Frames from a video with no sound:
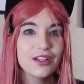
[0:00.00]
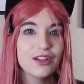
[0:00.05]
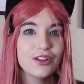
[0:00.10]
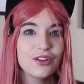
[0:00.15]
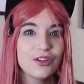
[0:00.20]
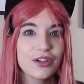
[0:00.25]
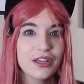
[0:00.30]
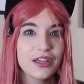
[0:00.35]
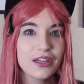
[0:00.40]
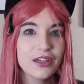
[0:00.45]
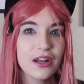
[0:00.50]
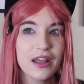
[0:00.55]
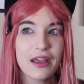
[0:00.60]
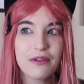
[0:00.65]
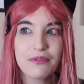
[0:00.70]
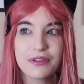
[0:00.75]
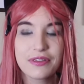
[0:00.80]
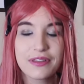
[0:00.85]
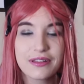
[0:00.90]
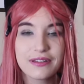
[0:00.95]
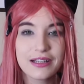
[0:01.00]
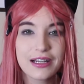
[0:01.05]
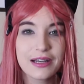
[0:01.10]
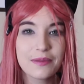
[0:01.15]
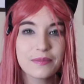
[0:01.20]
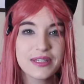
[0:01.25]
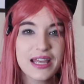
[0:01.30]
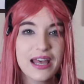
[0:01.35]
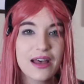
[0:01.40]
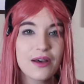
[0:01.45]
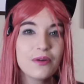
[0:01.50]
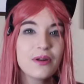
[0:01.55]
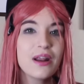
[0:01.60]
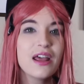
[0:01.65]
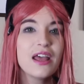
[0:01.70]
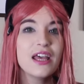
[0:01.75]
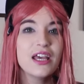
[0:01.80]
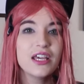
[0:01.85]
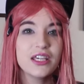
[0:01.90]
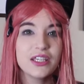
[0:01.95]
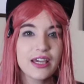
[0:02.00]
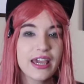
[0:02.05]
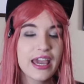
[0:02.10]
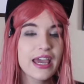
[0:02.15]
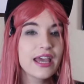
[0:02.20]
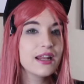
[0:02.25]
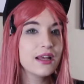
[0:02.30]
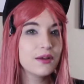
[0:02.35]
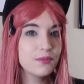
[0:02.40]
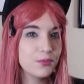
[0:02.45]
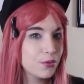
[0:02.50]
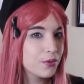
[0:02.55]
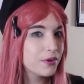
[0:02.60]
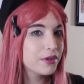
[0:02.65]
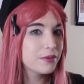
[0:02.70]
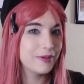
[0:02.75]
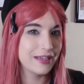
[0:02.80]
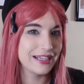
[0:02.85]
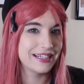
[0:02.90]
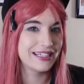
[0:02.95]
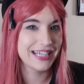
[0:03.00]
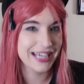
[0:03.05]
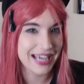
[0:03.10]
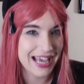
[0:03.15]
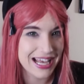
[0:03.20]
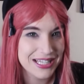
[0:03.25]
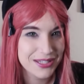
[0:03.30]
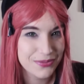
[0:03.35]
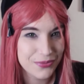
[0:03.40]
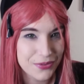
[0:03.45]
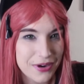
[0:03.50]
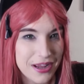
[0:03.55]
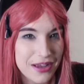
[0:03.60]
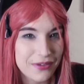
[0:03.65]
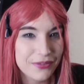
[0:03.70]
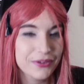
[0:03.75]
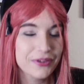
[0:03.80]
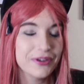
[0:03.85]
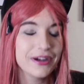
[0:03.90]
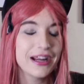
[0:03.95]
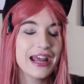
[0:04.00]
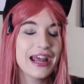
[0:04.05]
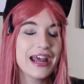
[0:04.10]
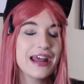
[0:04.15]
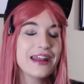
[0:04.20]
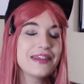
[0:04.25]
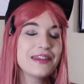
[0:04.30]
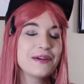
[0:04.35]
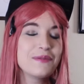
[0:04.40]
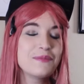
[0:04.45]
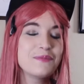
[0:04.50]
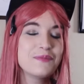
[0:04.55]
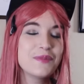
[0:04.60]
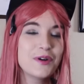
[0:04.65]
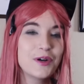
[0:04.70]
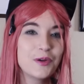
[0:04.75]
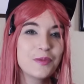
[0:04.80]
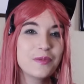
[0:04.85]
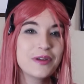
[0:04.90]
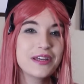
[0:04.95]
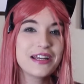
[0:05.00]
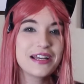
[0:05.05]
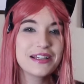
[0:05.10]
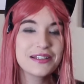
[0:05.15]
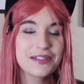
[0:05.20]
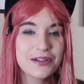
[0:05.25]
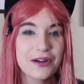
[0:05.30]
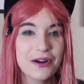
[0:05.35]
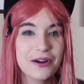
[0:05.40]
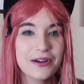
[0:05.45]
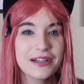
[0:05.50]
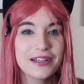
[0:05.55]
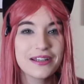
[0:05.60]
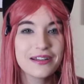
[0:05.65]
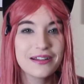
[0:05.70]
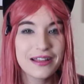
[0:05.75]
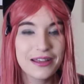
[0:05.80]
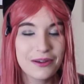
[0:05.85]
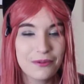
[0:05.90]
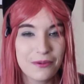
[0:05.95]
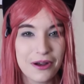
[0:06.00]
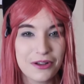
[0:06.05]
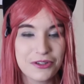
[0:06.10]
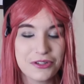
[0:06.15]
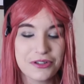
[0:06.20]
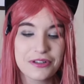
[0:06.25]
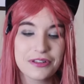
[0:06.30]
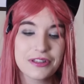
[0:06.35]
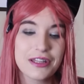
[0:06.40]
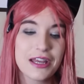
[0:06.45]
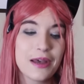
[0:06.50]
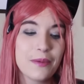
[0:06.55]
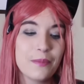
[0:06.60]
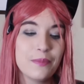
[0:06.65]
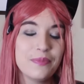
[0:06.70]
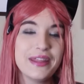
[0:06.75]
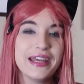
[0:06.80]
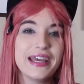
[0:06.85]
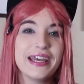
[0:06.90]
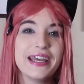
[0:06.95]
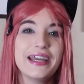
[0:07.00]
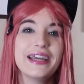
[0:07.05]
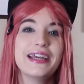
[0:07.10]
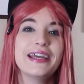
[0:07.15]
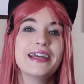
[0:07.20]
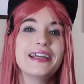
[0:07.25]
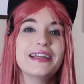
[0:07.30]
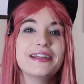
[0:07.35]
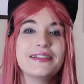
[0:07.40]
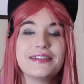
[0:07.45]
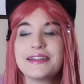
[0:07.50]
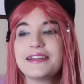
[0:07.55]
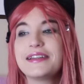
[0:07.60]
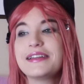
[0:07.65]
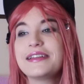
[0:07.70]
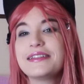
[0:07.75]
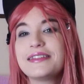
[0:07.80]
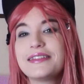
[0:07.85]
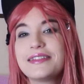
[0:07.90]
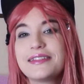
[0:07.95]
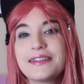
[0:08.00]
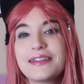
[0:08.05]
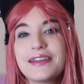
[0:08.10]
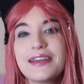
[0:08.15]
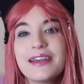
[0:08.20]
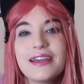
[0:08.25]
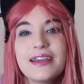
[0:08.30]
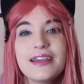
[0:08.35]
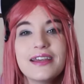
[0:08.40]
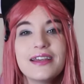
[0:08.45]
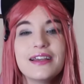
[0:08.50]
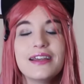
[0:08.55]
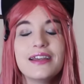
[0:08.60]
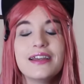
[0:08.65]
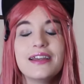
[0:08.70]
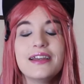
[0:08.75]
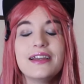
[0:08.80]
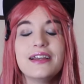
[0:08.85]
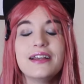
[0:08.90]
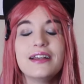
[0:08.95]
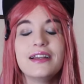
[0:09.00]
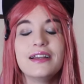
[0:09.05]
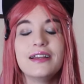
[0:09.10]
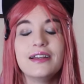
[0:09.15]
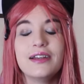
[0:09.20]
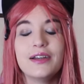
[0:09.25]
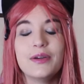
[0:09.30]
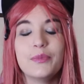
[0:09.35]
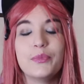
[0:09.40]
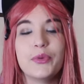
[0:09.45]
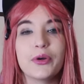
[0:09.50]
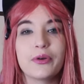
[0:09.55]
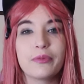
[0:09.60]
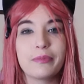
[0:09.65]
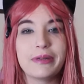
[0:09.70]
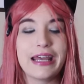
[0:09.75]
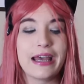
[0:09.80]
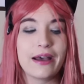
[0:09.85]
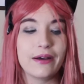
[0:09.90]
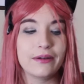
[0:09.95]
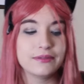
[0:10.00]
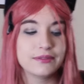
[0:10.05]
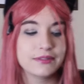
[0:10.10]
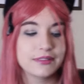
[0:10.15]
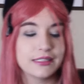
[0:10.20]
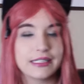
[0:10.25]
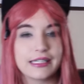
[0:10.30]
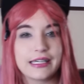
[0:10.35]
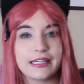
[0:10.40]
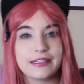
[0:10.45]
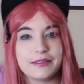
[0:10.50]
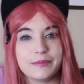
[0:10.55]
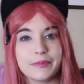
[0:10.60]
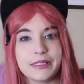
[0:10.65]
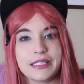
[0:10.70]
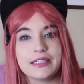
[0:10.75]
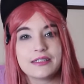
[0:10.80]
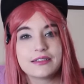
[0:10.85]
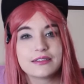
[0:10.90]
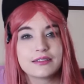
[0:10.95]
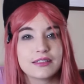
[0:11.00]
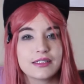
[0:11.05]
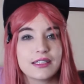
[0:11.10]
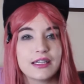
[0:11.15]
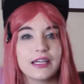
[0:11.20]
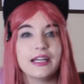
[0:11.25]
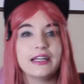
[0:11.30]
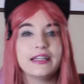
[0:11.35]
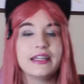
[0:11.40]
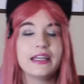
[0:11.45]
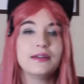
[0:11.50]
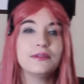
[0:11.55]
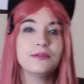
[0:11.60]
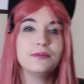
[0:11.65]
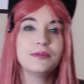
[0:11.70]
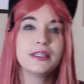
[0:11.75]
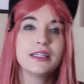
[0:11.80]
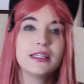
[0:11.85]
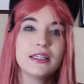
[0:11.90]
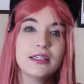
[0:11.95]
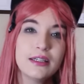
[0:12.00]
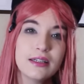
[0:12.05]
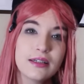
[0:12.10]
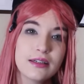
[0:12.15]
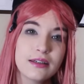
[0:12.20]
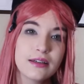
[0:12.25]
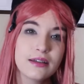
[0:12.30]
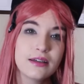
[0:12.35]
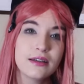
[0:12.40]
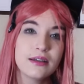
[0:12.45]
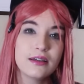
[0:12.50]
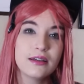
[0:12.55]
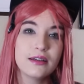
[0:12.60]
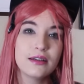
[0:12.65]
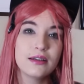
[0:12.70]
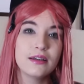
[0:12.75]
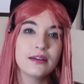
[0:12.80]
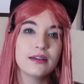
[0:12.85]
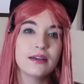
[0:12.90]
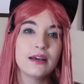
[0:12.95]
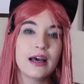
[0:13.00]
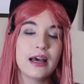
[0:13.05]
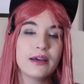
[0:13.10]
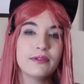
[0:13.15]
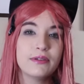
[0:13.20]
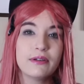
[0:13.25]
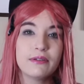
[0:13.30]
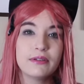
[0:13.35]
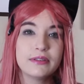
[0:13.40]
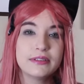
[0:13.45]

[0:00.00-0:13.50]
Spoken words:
looking at everything that comes out, you can't avoid BTS forever. And the moment I started, watching them, they just broke me down and kicked me. And then V, I've never